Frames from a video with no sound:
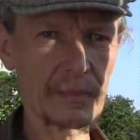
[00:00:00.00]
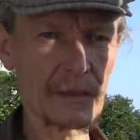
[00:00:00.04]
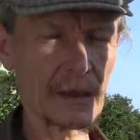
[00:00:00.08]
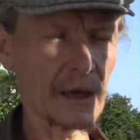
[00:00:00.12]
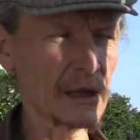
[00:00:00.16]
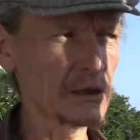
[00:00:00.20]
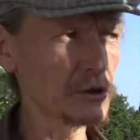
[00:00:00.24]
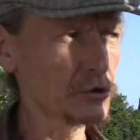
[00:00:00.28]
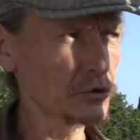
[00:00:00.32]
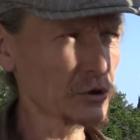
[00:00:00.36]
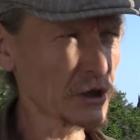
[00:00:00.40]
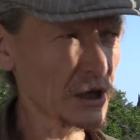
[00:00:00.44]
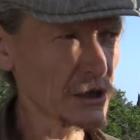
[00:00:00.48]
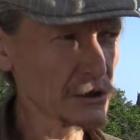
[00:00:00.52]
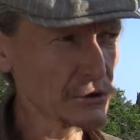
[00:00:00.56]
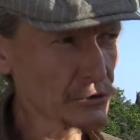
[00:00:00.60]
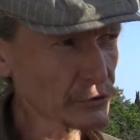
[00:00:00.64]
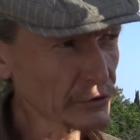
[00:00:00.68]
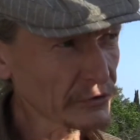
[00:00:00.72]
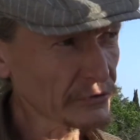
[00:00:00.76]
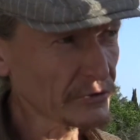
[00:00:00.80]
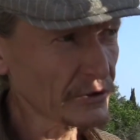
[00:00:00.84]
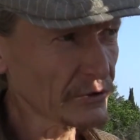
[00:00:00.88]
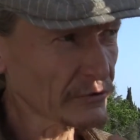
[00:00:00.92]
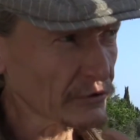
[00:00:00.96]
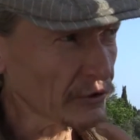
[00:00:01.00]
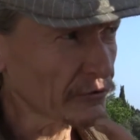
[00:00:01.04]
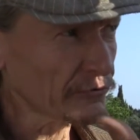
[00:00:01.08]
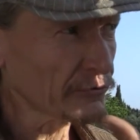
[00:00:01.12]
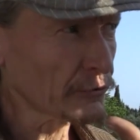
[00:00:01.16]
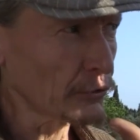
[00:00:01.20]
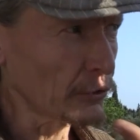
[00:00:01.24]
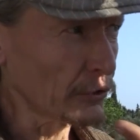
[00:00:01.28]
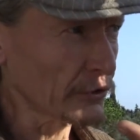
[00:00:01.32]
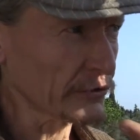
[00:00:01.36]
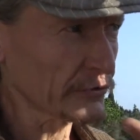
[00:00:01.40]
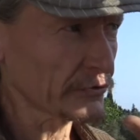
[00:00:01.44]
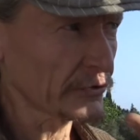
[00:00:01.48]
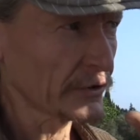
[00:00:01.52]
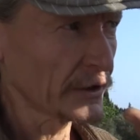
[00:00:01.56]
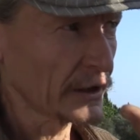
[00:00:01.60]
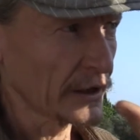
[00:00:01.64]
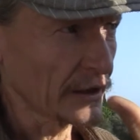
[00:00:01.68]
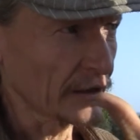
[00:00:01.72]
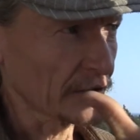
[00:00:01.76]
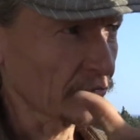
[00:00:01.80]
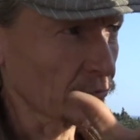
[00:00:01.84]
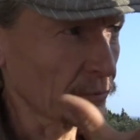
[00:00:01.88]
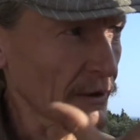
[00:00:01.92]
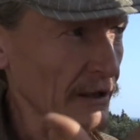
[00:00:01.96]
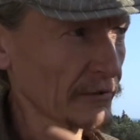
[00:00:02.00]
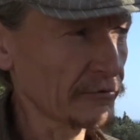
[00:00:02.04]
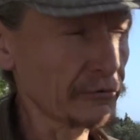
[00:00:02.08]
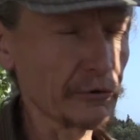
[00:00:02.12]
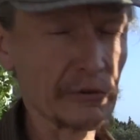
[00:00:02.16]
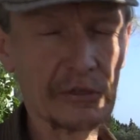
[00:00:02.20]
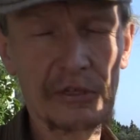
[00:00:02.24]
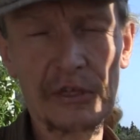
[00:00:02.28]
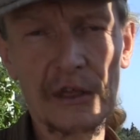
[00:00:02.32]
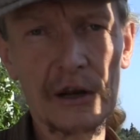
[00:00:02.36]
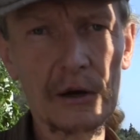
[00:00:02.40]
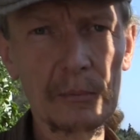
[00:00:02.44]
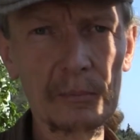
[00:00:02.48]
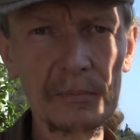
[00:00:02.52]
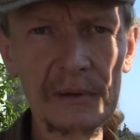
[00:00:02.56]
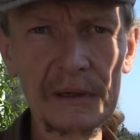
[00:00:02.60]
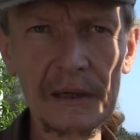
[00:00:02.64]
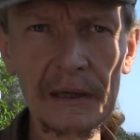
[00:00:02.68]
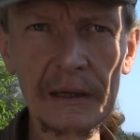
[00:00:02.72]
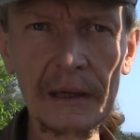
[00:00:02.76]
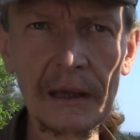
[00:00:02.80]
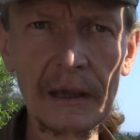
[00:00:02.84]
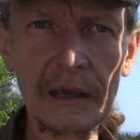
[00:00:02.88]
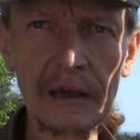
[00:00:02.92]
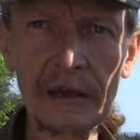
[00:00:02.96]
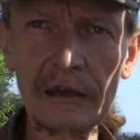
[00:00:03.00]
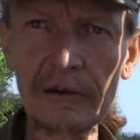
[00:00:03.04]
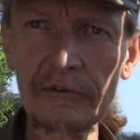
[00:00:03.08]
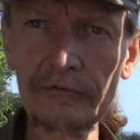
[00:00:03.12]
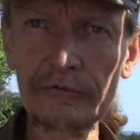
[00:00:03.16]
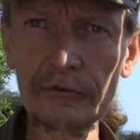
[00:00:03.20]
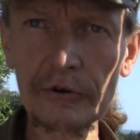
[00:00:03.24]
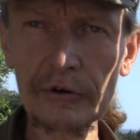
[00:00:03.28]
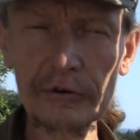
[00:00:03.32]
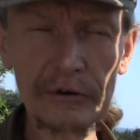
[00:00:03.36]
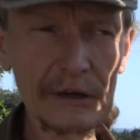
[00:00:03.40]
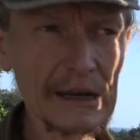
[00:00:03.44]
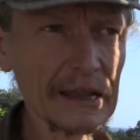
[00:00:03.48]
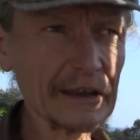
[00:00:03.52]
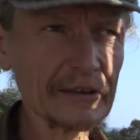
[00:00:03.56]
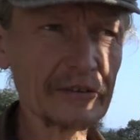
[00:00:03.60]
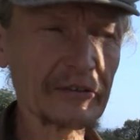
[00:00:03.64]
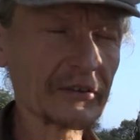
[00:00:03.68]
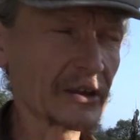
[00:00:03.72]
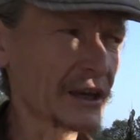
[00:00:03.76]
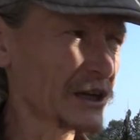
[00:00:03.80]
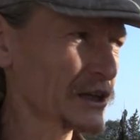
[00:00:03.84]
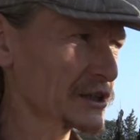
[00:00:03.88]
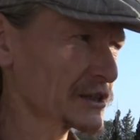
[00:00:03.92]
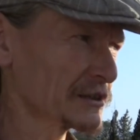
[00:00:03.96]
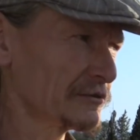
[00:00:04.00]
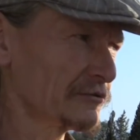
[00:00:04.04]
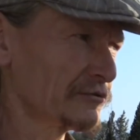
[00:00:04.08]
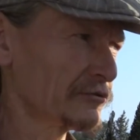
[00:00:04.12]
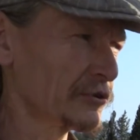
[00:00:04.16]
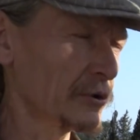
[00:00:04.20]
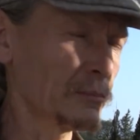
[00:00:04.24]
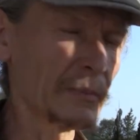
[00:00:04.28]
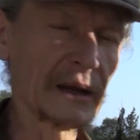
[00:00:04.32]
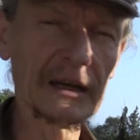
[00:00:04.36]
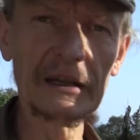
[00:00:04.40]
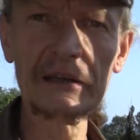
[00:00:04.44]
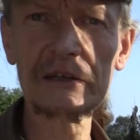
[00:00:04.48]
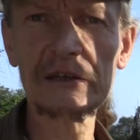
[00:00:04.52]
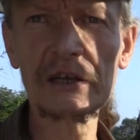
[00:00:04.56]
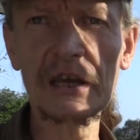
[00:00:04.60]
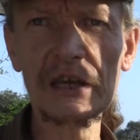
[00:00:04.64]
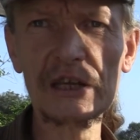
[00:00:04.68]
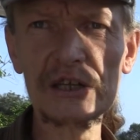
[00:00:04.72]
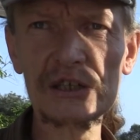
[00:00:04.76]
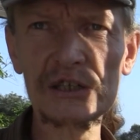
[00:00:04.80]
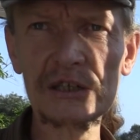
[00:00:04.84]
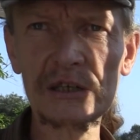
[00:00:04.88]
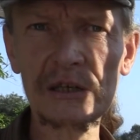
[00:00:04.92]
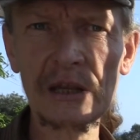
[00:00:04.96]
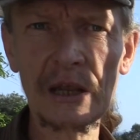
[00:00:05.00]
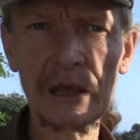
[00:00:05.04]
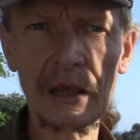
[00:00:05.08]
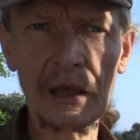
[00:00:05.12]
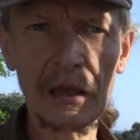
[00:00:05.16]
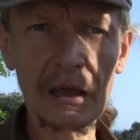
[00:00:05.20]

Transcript: And you can use this, of course, as well for therapy, for relaxation, for meditation.